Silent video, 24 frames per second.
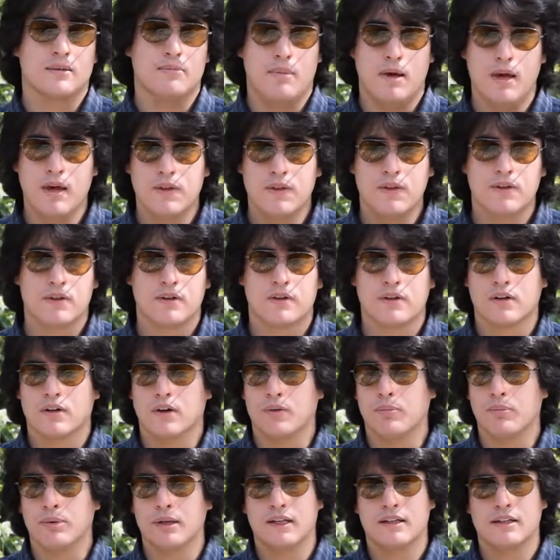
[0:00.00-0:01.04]
myth
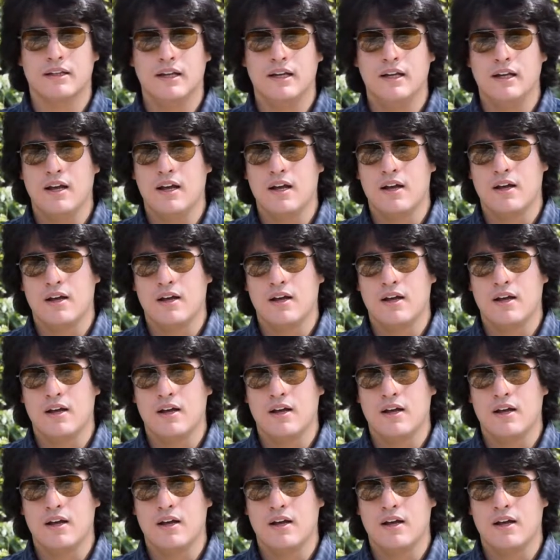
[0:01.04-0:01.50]
completely.